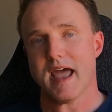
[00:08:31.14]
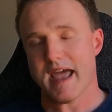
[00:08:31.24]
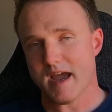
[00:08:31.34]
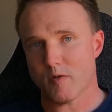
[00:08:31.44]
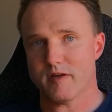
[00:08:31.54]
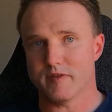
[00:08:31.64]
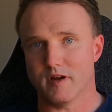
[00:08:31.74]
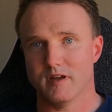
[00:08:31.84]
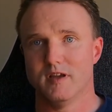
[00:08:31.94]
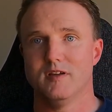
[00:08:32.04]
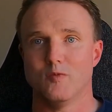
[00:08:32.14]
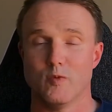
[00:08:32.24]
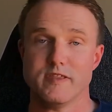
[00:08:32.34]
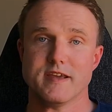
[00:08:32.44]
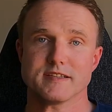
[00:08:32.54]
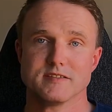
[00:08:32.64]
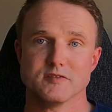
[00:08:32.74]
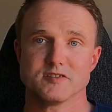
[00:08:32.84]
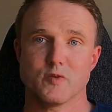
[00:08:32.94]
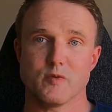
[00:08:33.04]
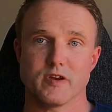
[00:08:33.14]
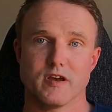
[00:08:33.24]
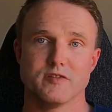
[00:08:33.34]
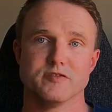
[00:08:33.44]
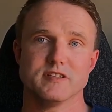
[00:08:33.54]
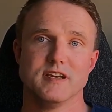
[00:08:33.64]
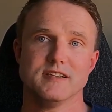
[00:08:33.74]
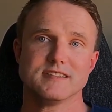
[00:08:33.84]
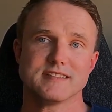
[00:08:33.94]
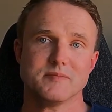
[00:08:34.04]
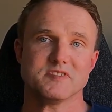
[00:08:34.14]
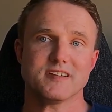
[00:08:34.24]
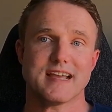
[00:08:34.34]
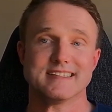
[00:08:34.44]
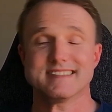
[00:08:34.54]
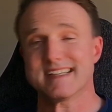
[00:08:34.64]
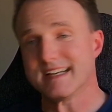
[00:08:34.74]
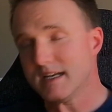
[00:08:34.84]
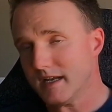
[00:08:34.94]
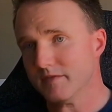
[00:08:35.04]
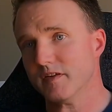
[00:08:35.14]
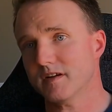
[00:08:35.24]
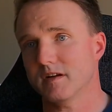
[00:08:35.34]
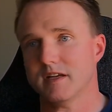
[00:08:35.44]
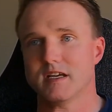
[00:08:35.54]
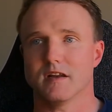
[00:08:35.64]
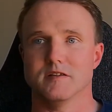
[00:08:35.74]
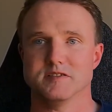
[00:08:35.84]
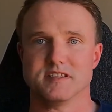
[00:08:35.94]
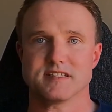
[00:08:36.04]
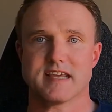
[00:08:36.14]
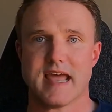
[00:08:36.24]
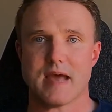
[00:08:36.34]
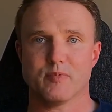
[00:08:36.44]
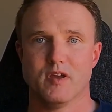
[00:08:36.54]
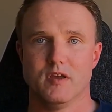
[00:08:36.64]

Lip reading: However, with the Exynos 2100, Samsung has significantly closed this gap.